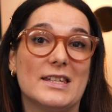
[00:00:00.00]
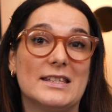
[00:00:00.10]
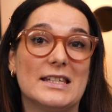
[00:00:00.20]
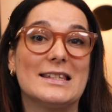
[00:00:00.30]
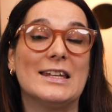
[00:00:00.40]

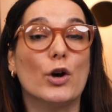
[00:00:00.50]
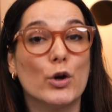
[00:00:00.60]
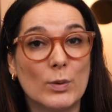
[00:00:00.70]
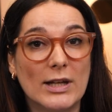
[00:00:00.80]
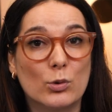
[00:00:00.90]
this is the
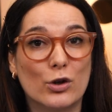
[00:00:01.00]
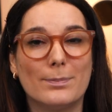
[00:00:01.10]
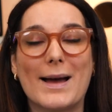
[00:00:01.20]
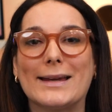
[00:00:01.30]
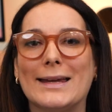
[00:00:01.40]
only
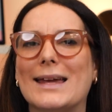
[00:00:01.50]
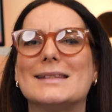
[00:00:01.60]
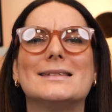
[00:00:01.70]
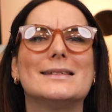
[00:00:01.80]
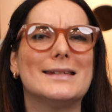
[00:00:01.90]
one packing a
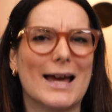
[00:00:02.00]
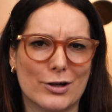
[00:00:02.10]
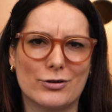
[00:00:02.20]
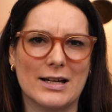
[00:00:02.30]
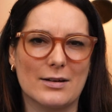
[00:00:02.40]

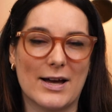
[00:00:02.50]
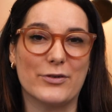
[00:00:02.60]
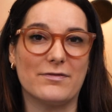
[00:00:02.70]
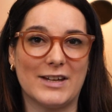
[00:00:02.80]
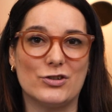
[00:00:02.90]
staggering
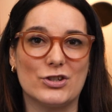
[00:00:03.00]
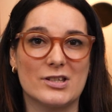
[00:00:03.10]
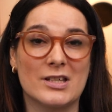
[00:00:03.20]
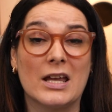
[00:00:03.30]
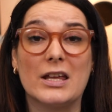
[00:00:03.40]
amount of
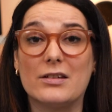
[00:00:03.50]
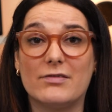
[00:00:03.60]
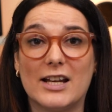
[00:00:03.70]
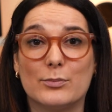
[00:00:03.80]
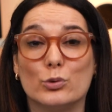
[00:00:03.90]
features
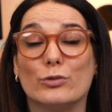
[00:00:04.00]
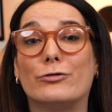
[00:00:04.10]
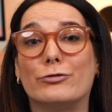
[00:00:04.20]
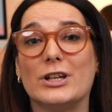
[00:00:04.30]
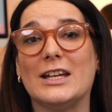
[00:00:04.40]
available
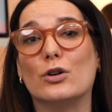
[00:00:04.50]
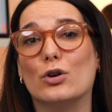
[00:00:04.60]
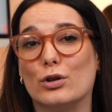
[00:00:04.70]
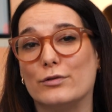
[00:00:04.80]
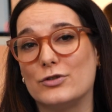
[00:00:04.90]
free
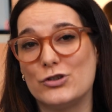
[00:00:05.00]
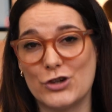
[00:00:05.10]
of